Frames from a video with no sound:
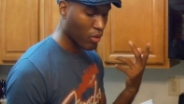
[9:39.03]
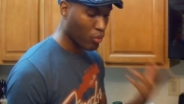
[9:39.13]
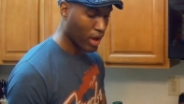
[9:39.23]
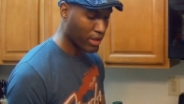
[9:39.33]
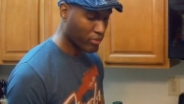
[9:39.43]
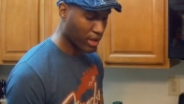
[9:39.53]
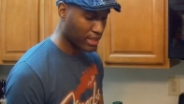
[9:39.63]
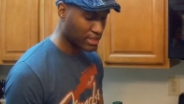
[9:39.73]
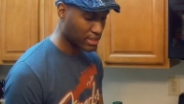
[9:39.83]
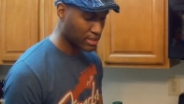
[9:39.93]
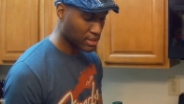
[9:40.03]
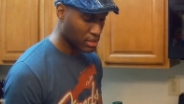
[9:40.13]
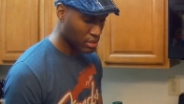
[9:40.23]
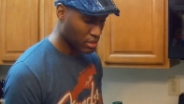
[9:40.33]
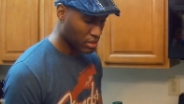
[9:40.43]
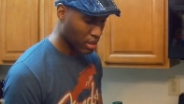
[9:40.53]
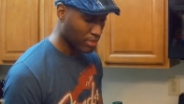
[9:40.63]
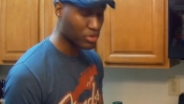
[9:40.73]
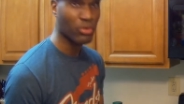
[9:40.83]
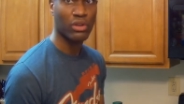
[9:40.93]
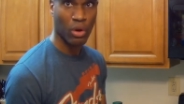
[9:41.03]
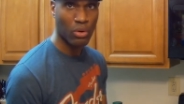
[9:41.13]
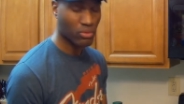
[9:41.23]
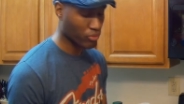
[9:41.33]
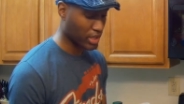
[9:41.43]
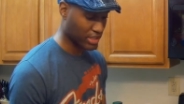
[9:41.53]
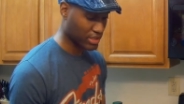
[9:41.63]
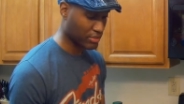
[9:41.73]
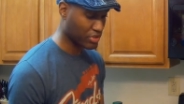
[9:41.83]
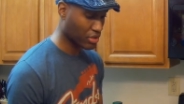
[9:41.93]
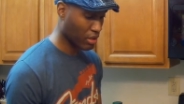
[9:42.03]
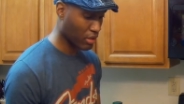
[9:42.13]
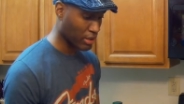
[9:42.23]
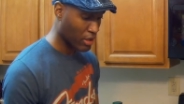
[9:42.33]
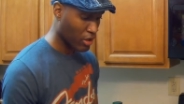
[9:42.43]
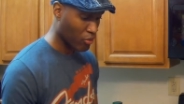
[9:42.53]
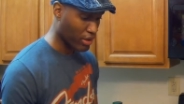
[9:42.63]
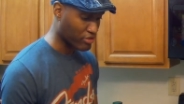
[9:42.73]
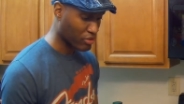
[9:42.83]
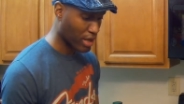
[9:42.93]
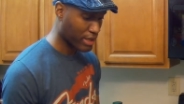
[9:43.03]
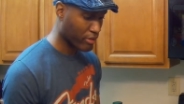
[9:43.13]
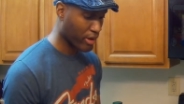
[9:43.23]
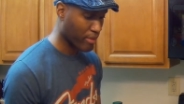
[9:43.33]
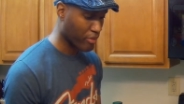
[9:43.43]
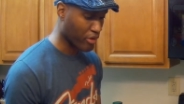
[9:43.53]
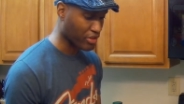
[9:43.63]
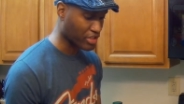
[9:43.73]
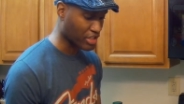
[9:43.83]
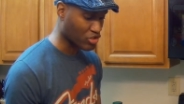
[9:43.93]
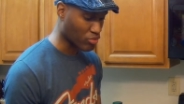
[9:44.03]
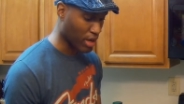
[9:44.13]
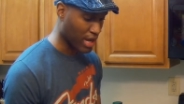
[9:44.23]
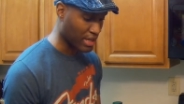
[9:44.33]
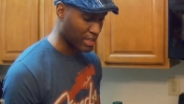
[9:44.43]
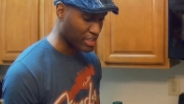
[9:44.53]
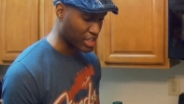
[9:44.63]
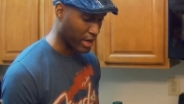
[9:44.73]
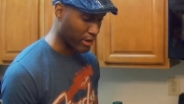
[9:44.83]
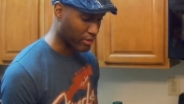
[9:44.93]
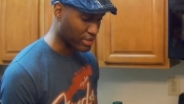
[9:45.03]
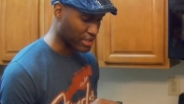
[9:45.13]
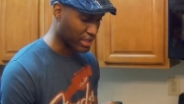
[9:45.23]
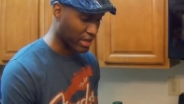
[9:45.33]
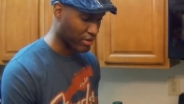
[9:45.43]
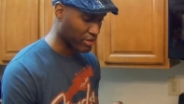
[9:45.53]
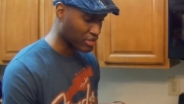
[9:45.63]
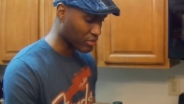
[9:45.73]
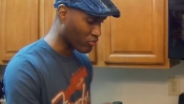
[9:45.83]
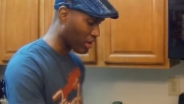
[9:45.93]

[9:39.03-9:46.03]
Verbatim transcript: white raisins, I'm sorry, golden raisins, I'm sorry. We have dried cranberries and dried cherries in here, and then some